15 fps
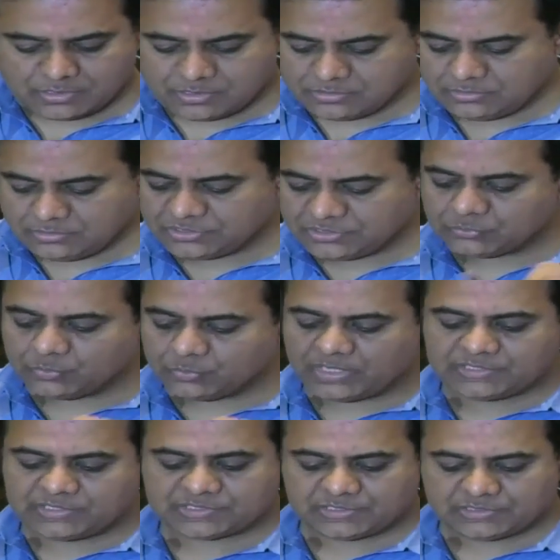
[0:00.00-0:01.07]
The reason why
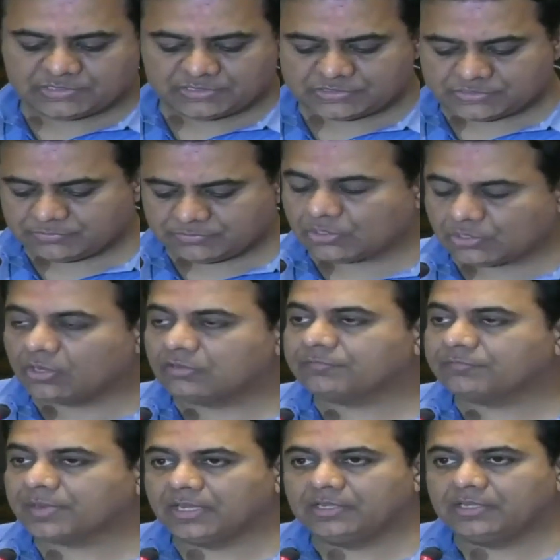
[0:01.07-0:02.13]
I say this with a lot of
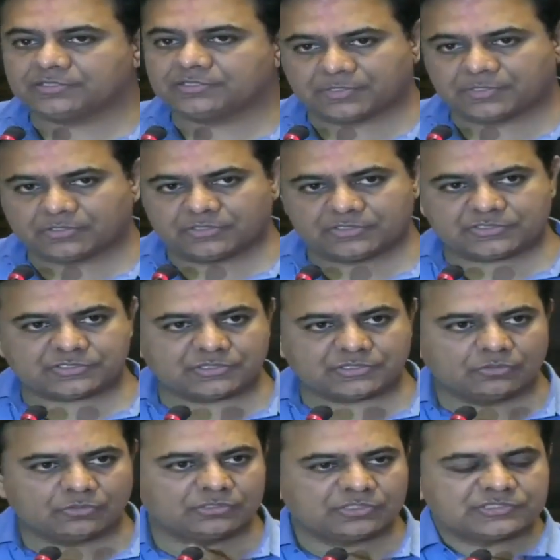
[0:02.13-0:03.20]
pride is because, you
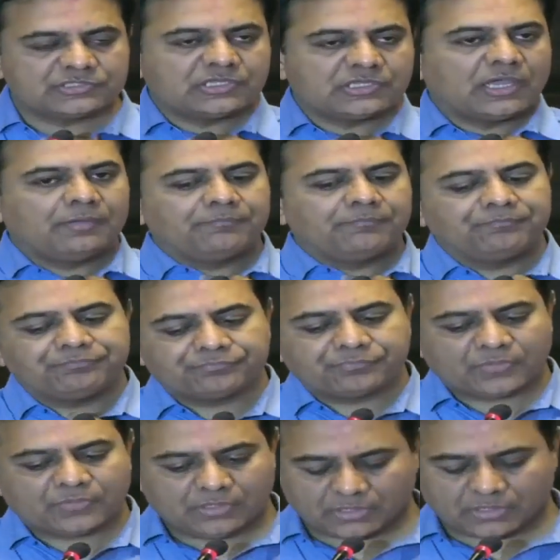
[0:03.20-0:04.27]
know, this,
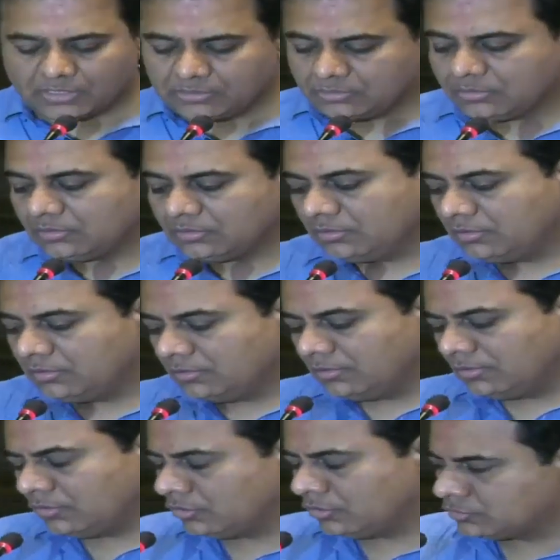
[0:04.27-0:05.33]
again,
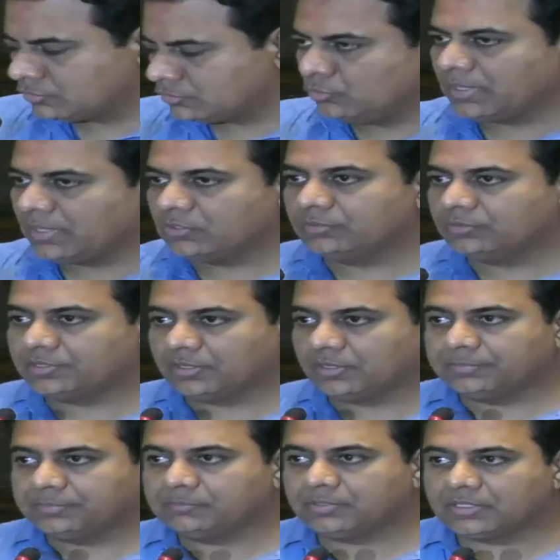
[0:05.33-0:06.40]
not to blow my own
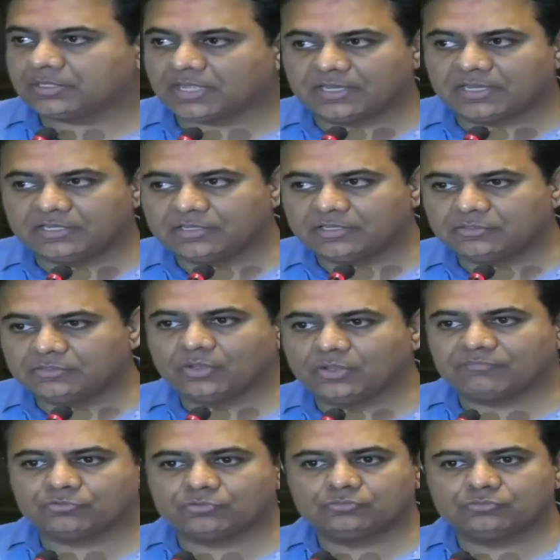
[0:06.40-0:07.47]
trumpet, but I do have
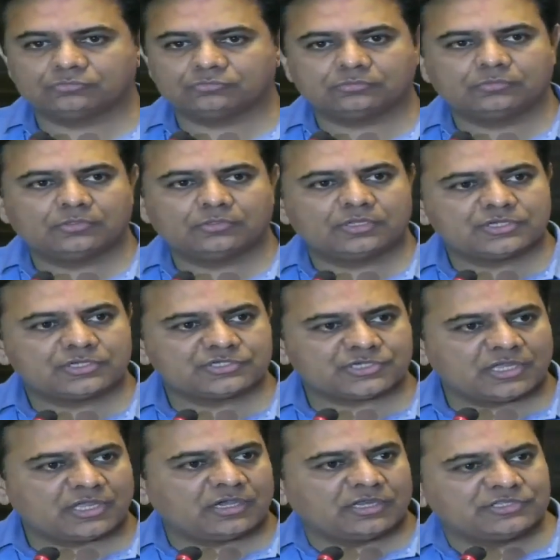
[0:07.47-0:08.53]
to
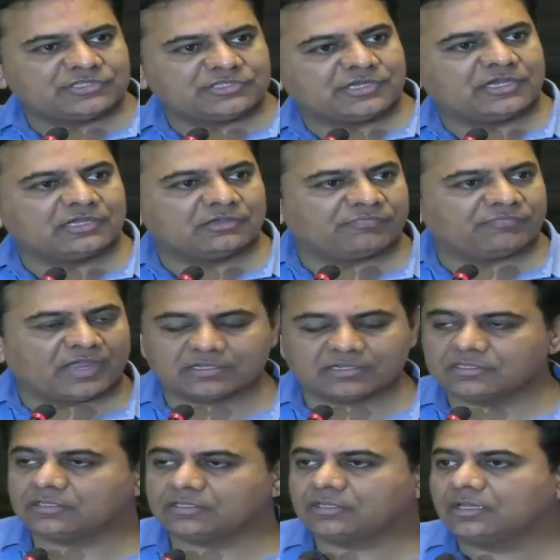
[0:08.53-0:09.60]
share an incidental fact
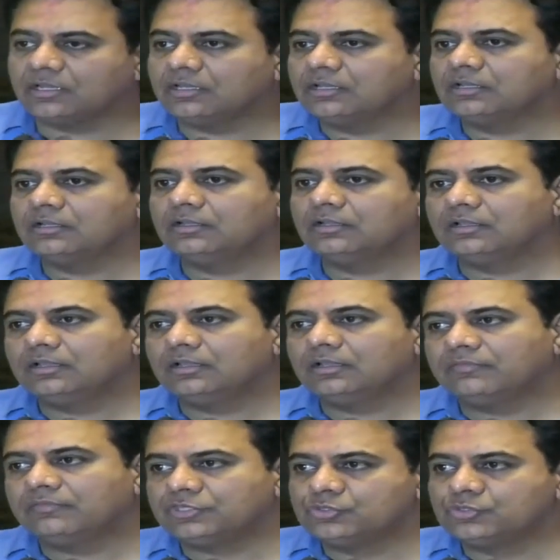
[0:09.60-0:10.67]
that
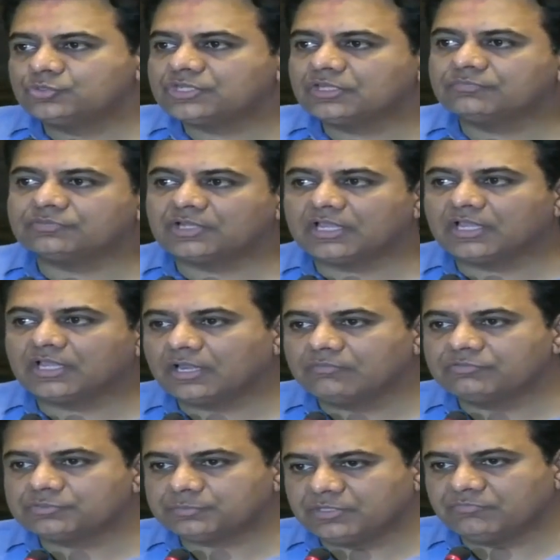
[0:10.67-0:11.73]
when the new state of Telangana
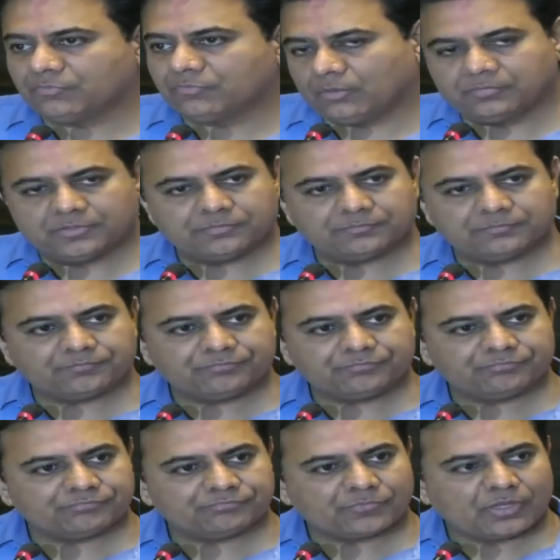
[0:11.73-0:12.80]
was being formed,
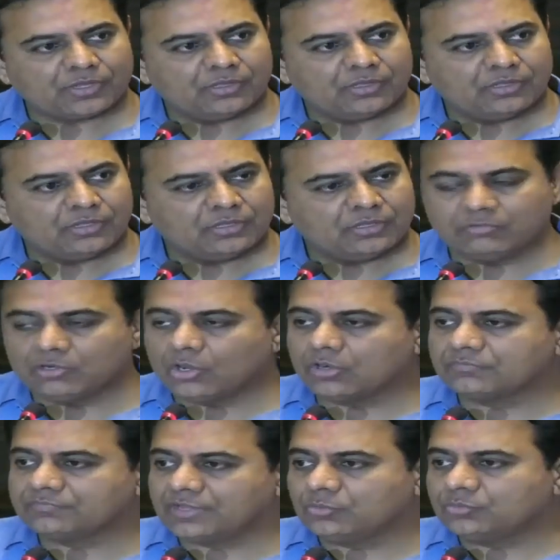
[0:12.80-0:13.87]
there were a lot
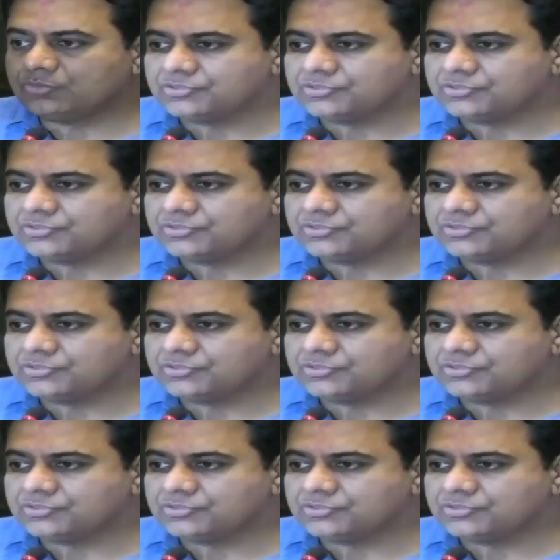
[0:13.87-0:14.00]
of doubts,